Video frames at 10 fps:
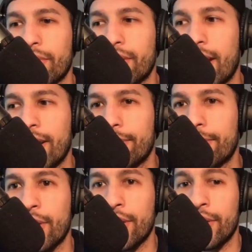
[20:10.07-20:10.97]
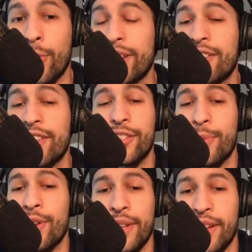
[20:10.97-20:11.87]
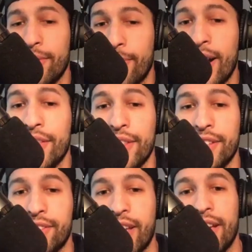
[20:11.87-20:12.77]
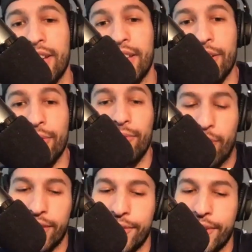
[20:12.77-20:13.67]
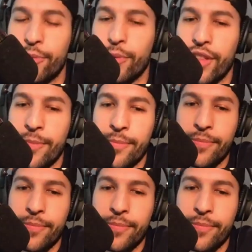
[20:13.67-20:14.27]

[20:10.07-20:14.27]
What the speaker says: kind of the way to experiment and find things that, resonates with them?